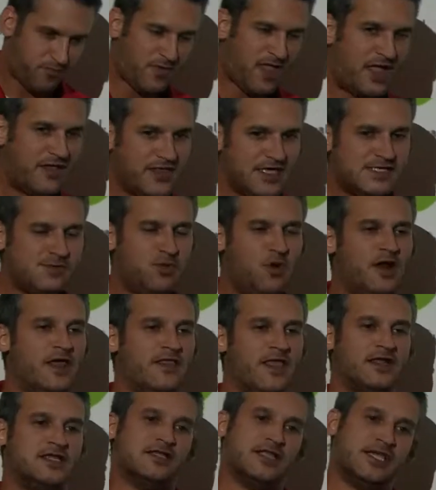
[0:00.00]
At this point, I'd
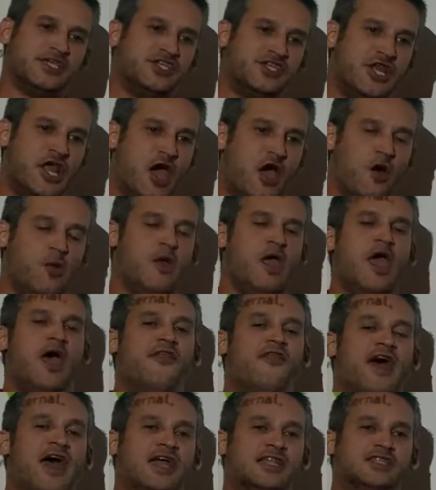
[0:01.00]
like to let you know
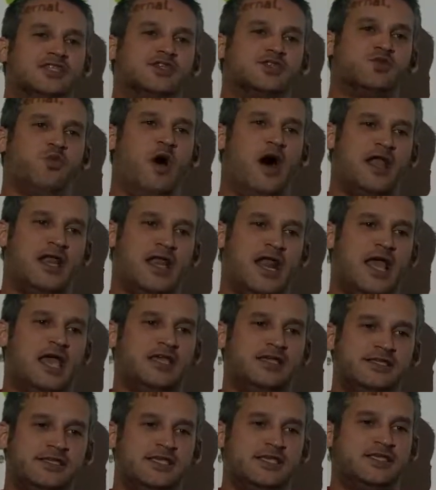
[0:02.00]
that SWOT
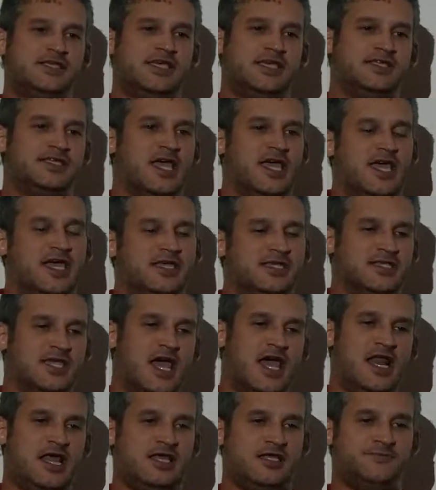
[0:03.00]
analysis is
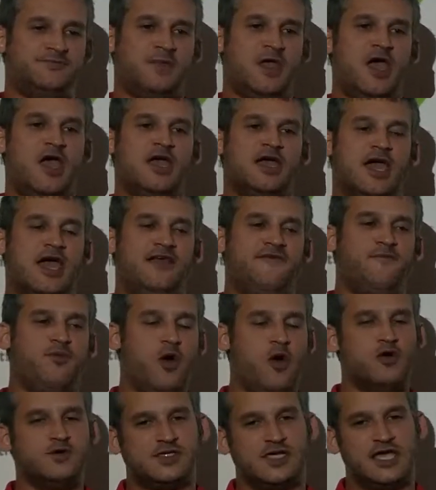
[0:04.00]
kind of
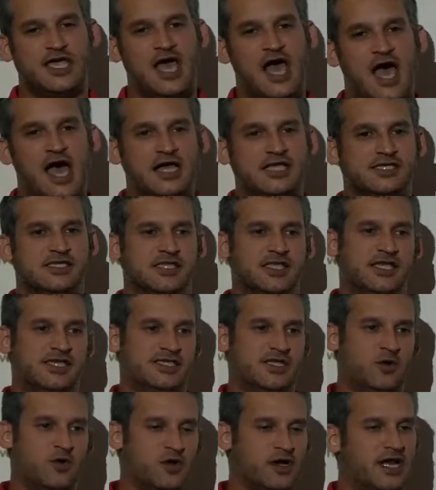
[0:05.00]
pros and cons list, an
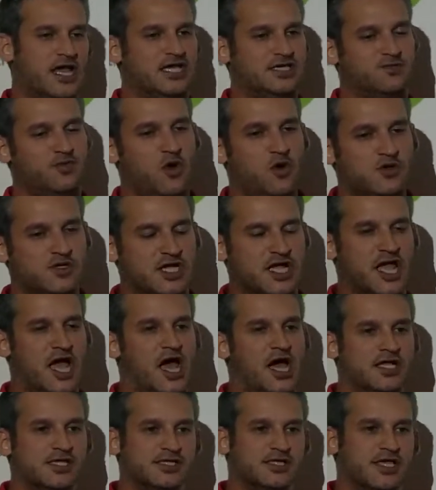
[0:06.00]
organized pros and
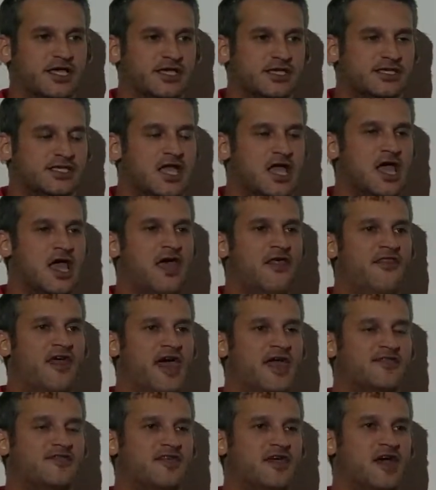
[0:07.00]
cons list
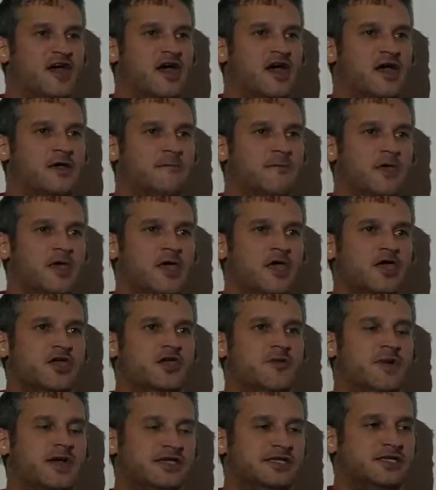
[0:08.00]
that you're
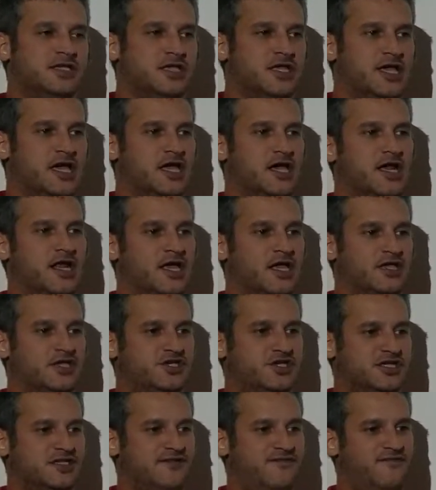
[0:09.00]
basically going to
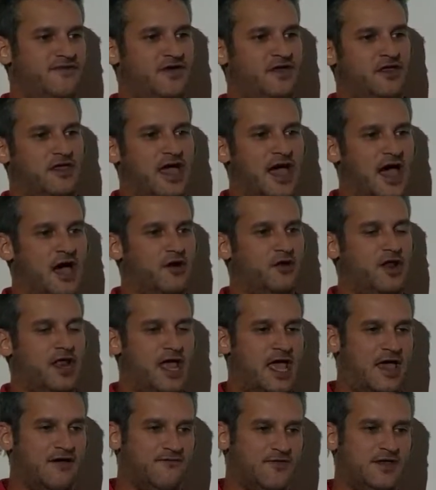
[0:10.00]
just fill out
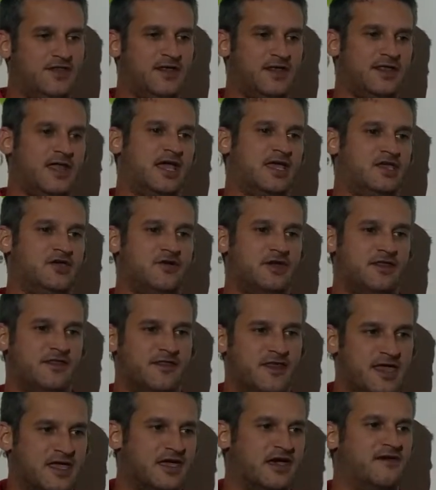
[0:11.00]
everything that you can
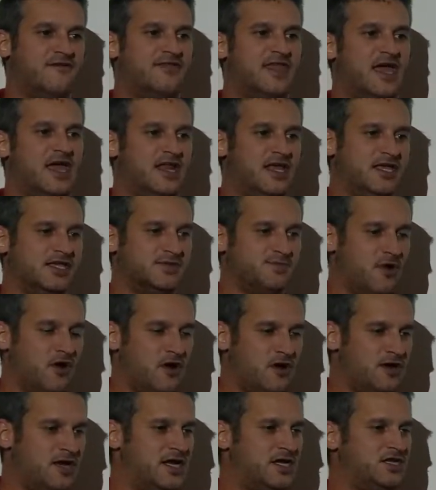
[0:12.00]
think of that is
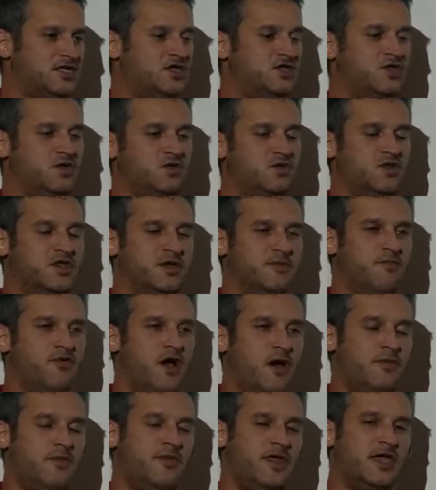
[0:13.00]
pertinent to the
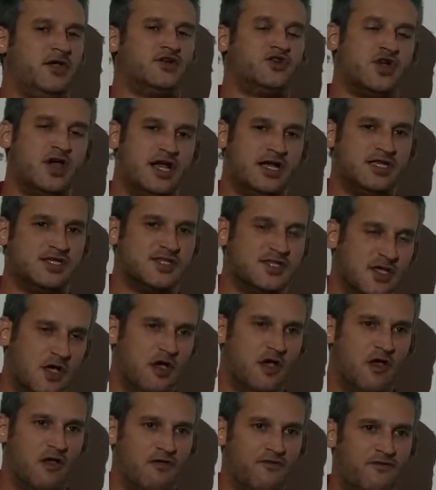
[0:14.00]
problem that you're trying to
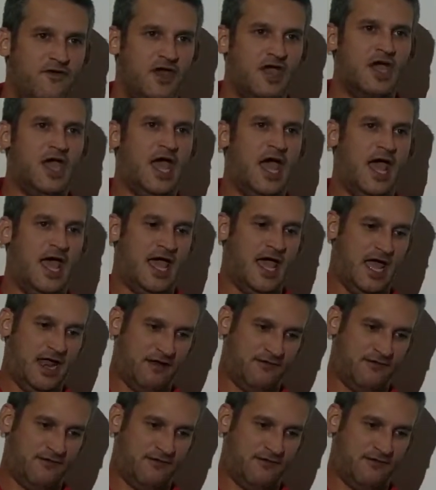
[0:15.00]
solve, and